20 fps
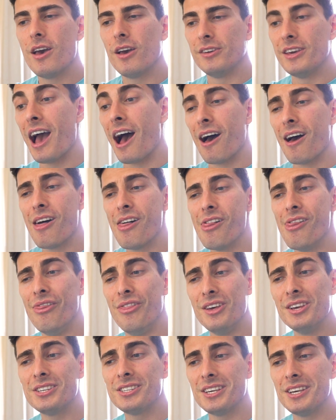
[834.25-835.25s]
yeah,
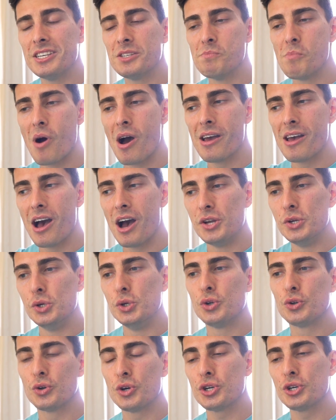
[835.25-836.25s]
this is my uh,
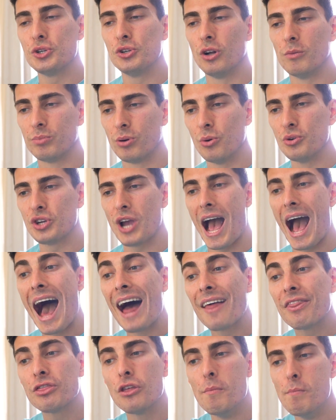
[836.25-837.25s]
nutritional approach
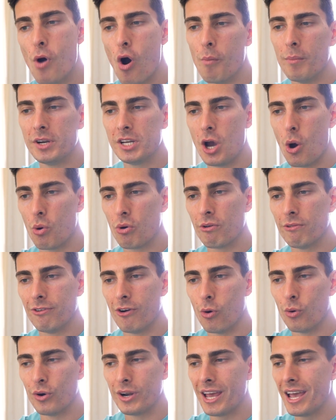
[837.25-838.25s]
at the moment going
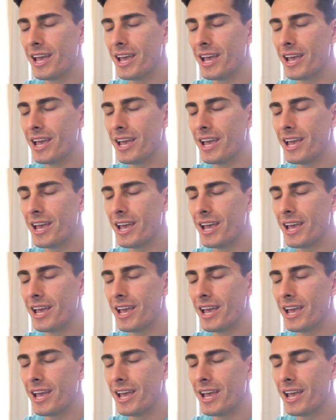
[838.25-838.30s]
forward.